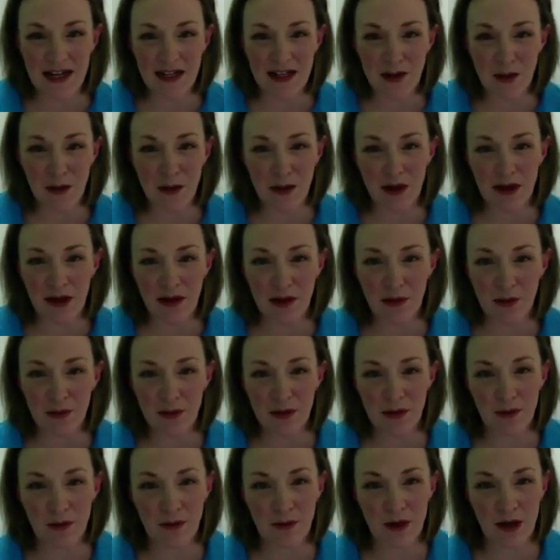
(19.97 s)
So I thought
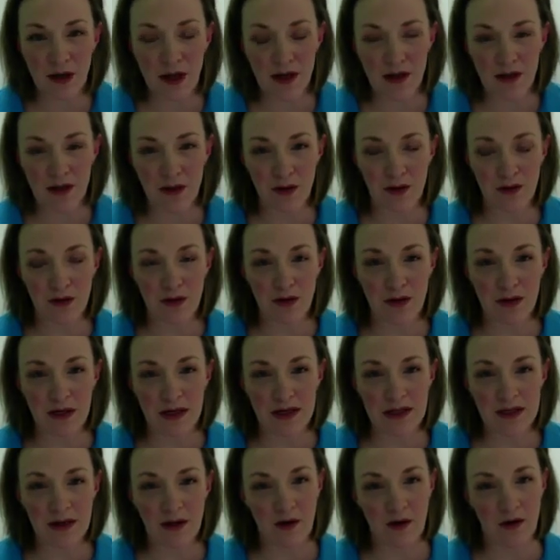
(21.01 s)
what I'd do
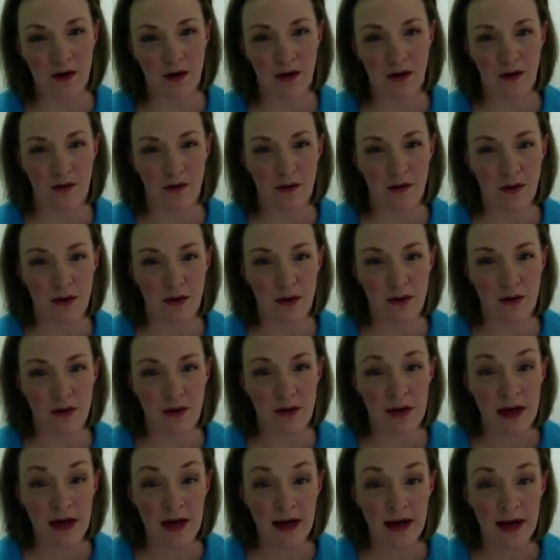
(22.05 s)
is go through
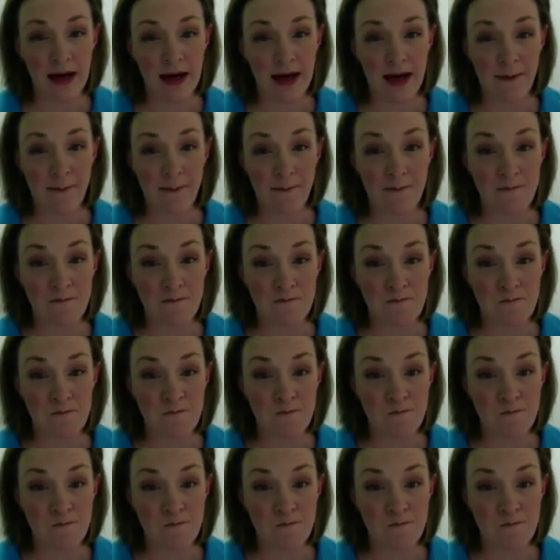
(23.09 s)
um,